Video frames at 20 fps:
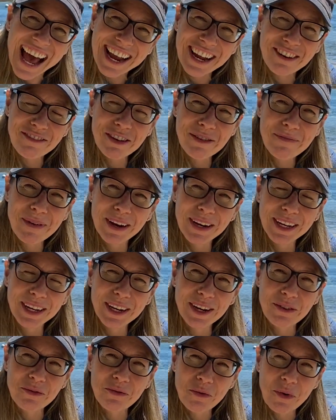Hi
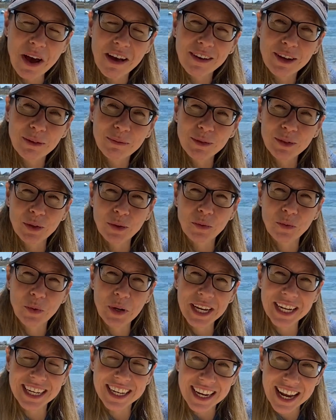everybody and welcome to
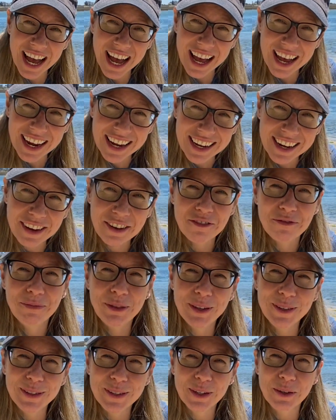week nine of
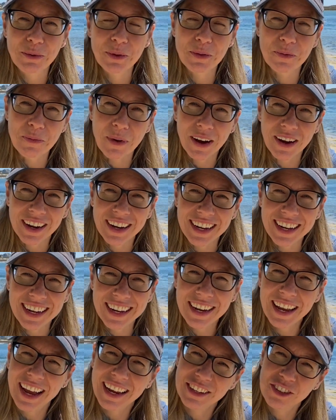Music with
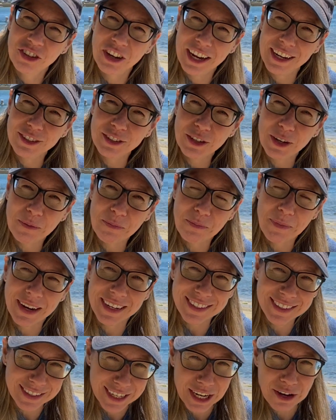Marni. I changed up
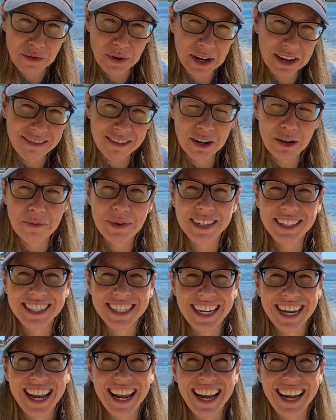my scenery a little bit
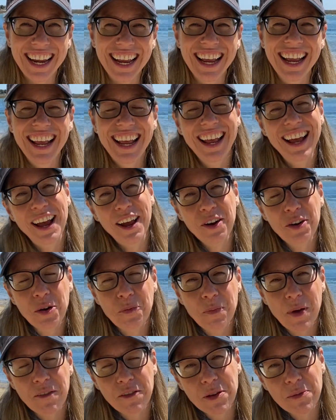today. I
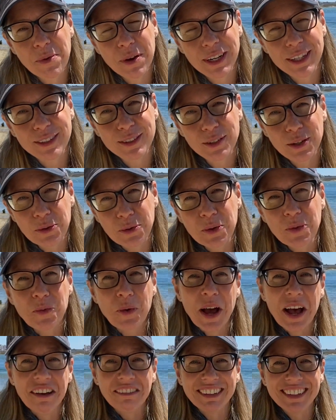hope everybody's doing
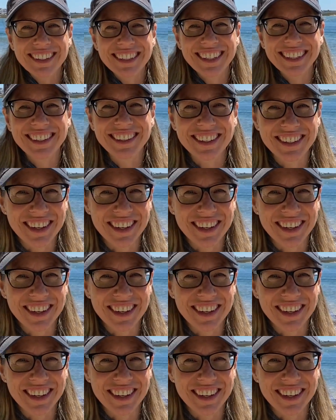well. Let's get